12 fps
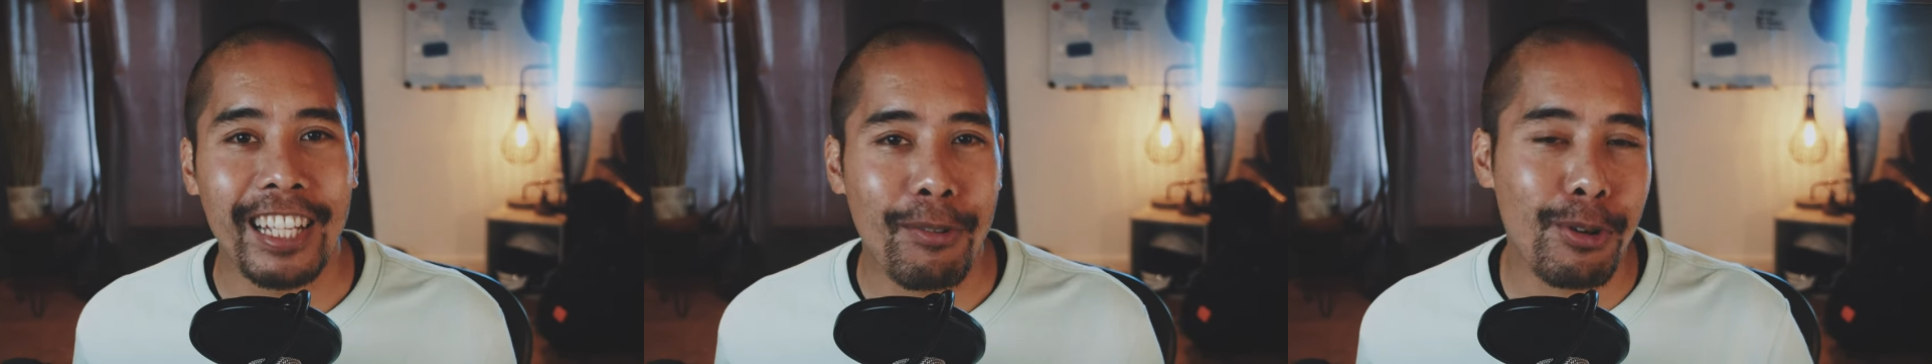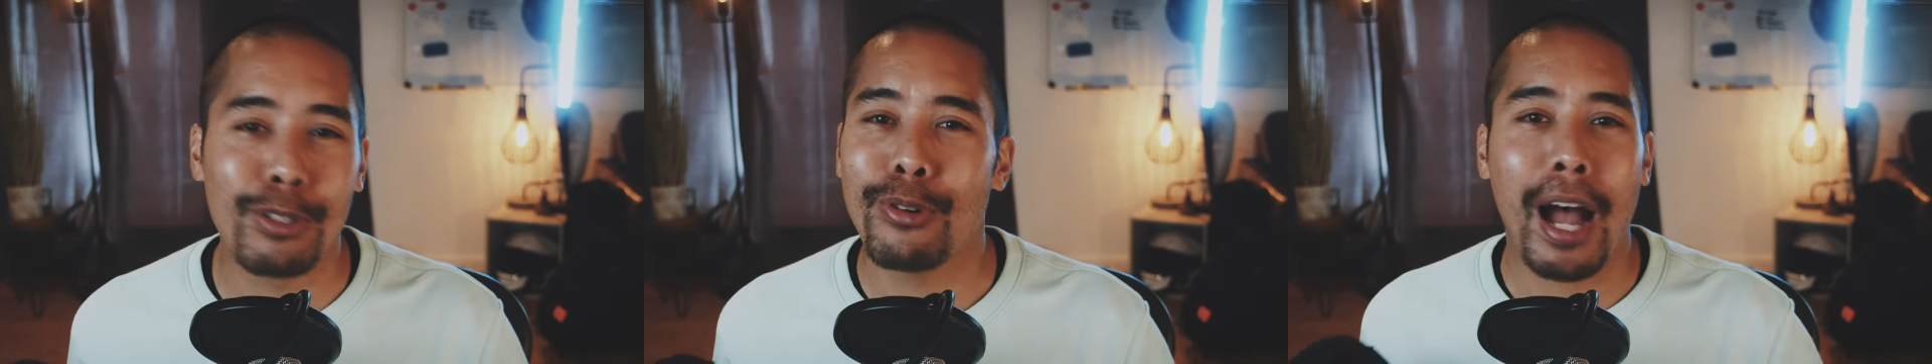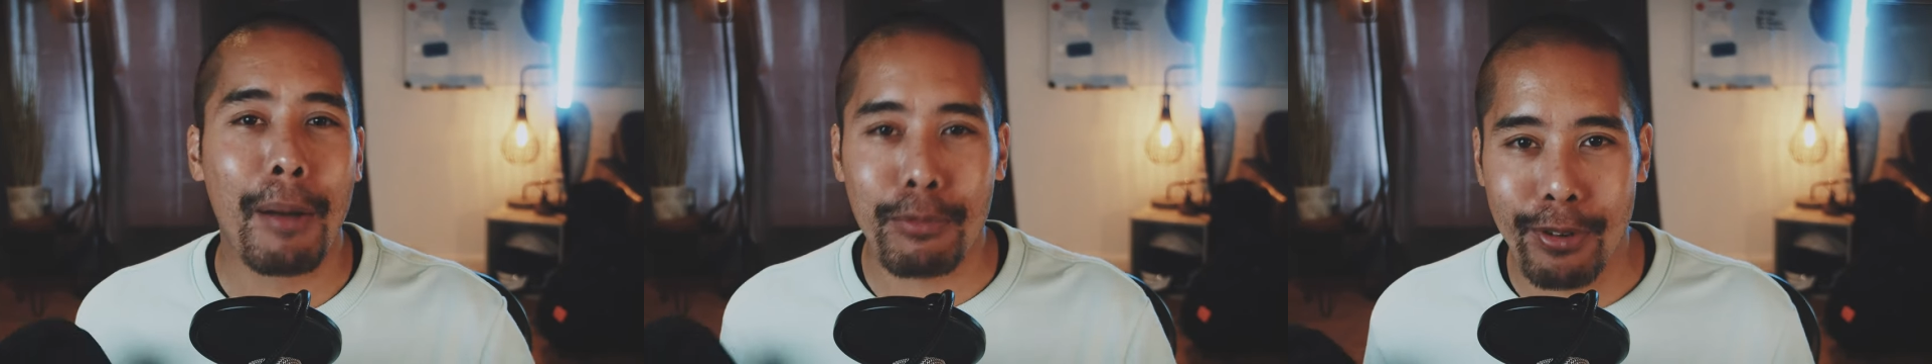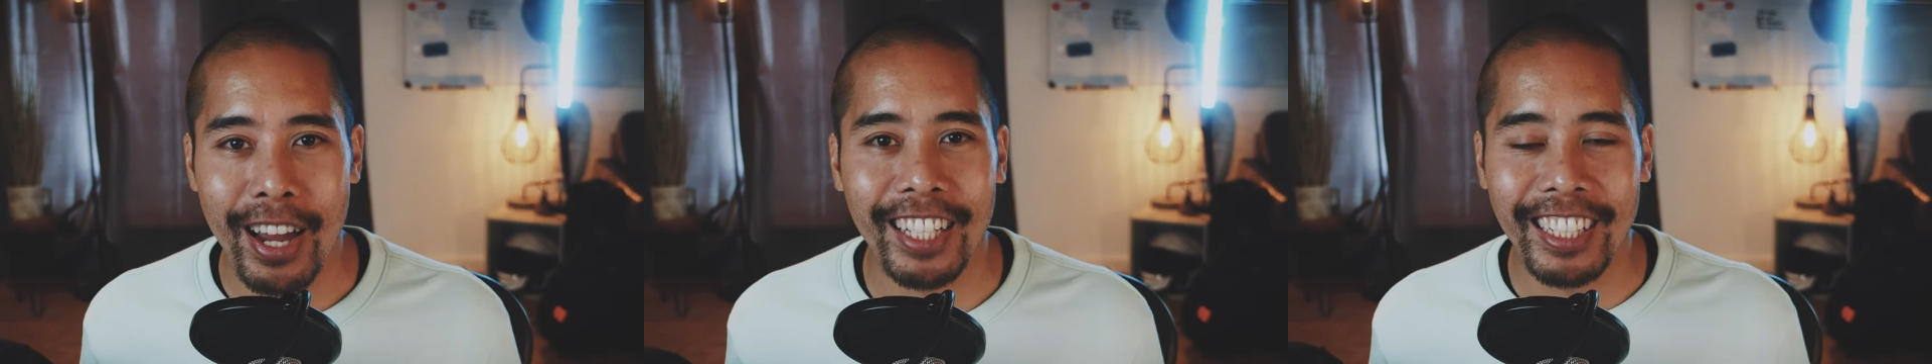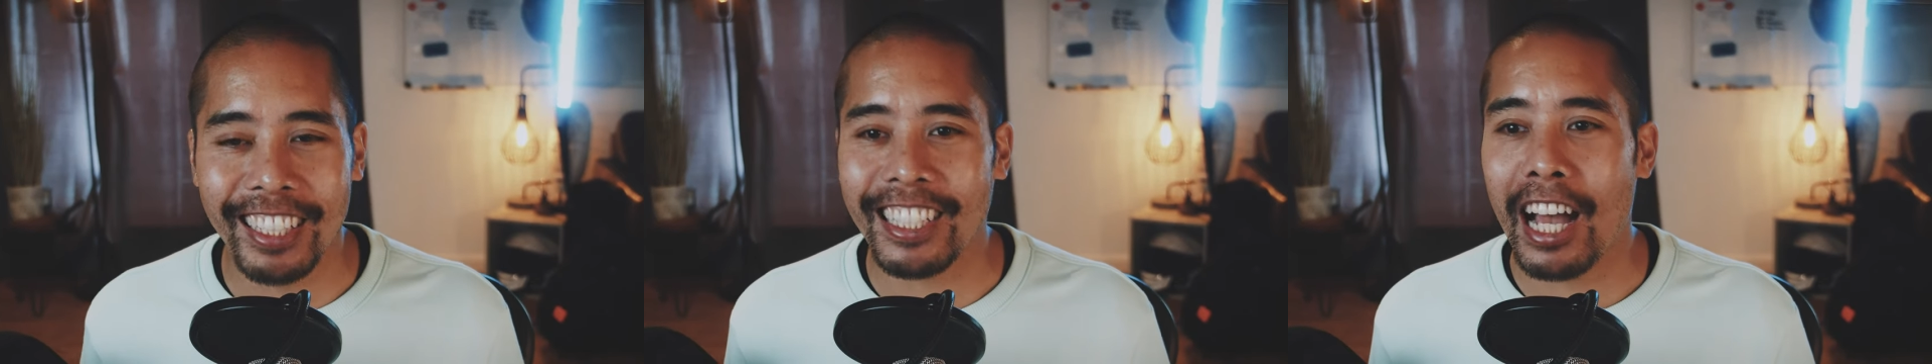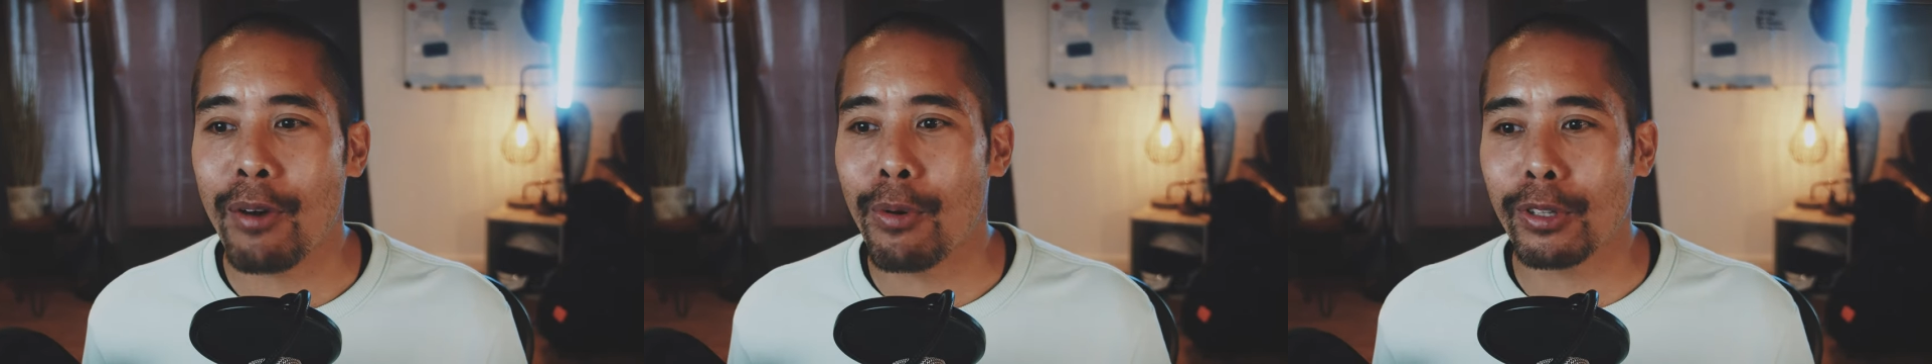I want to upgrade it,
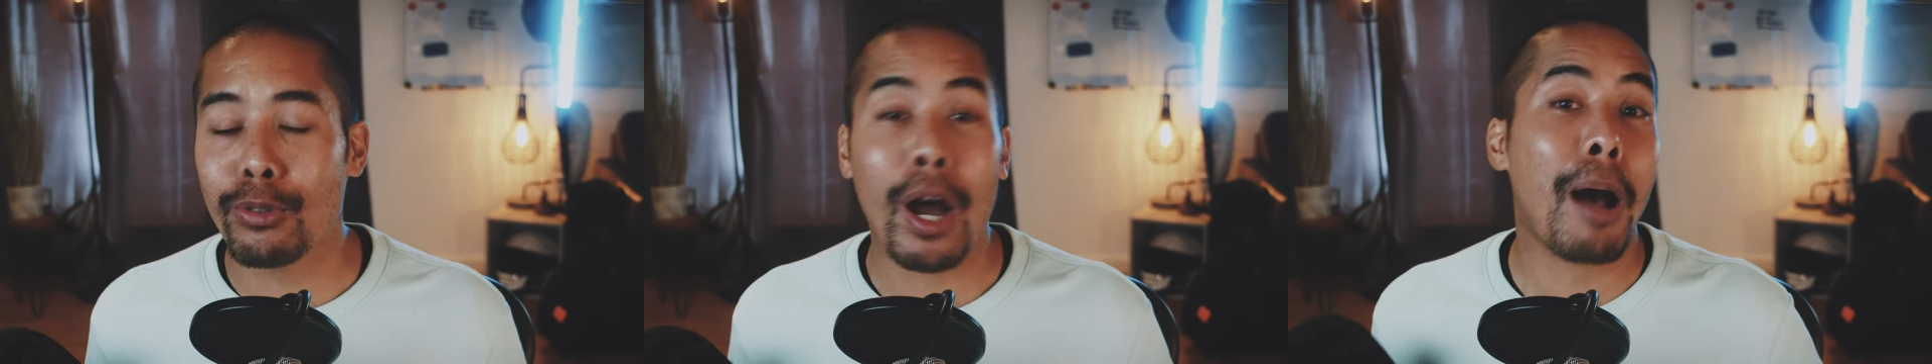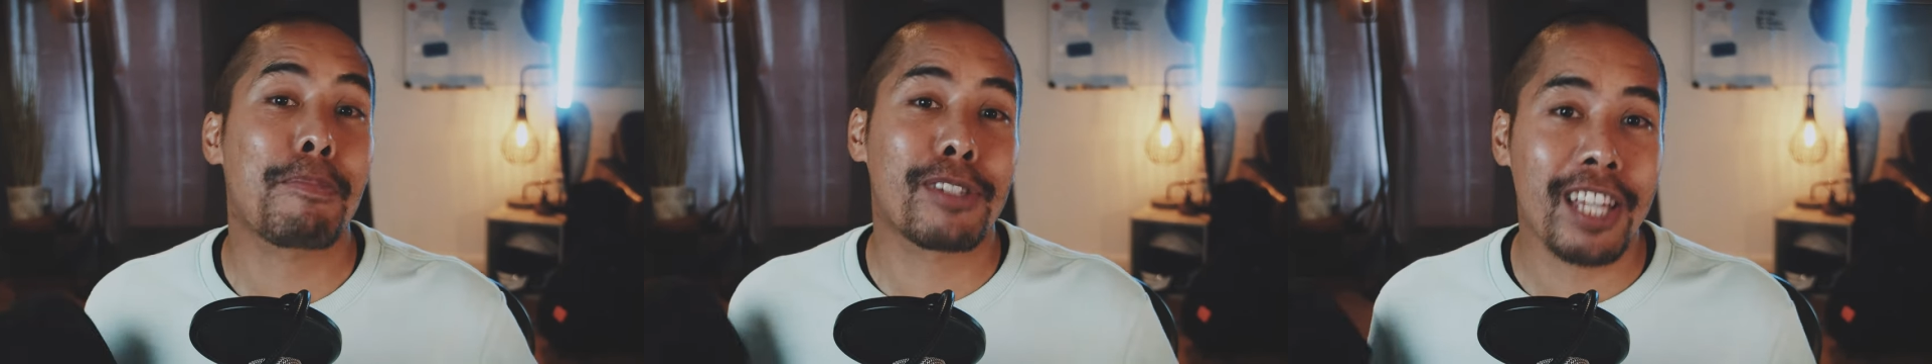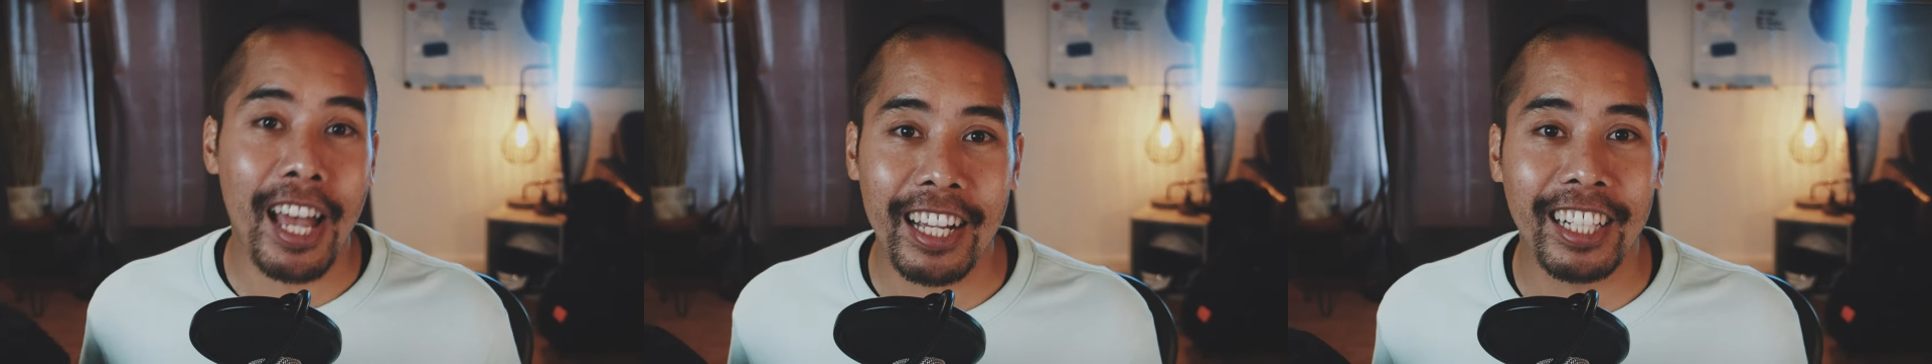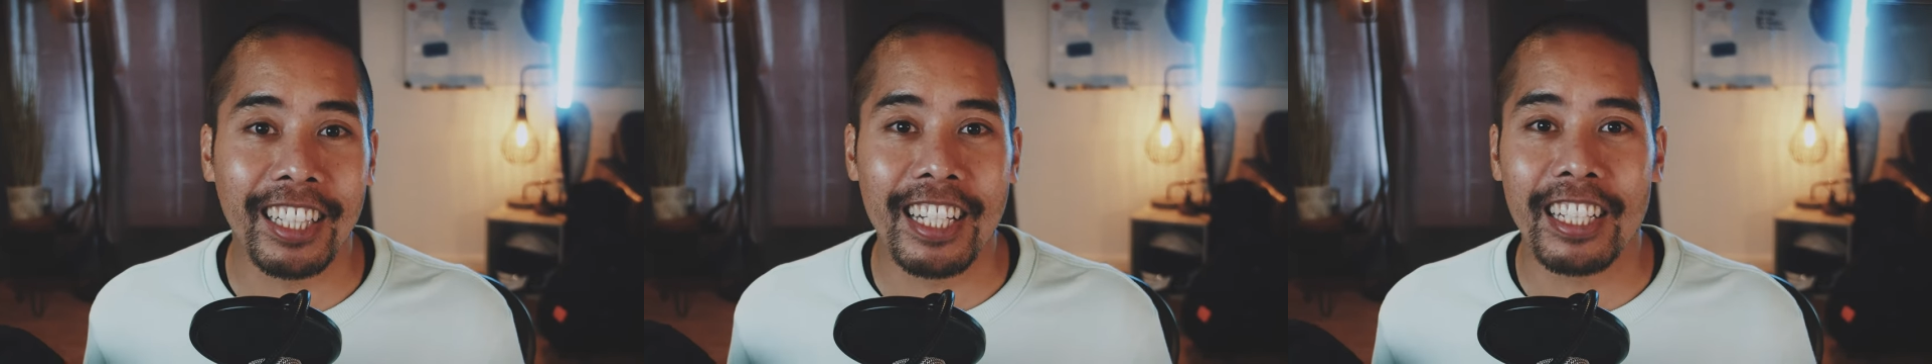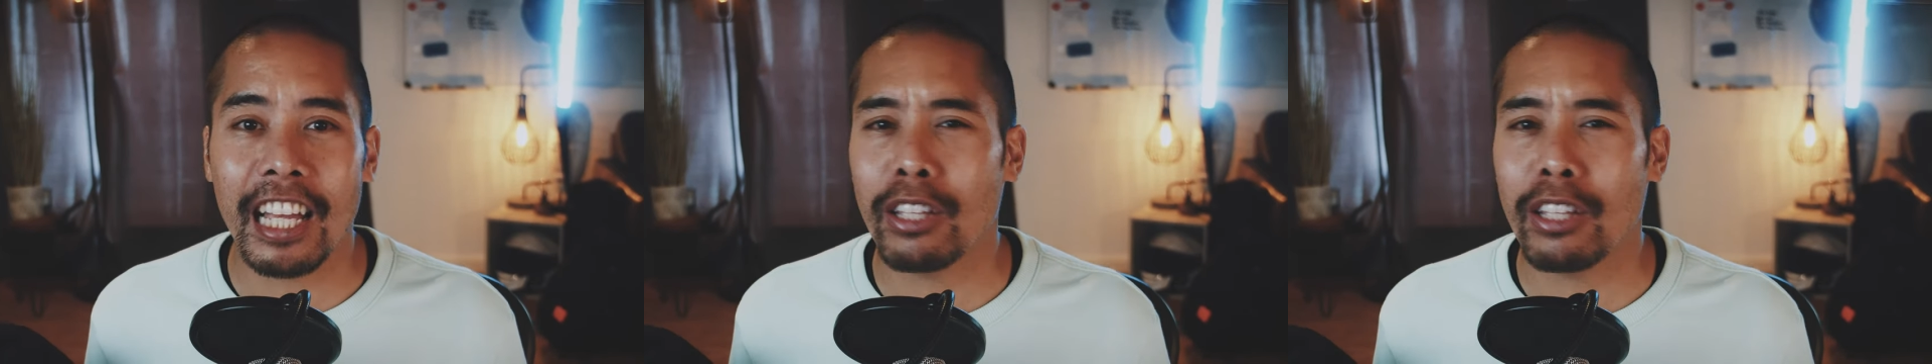I want to upcycle it,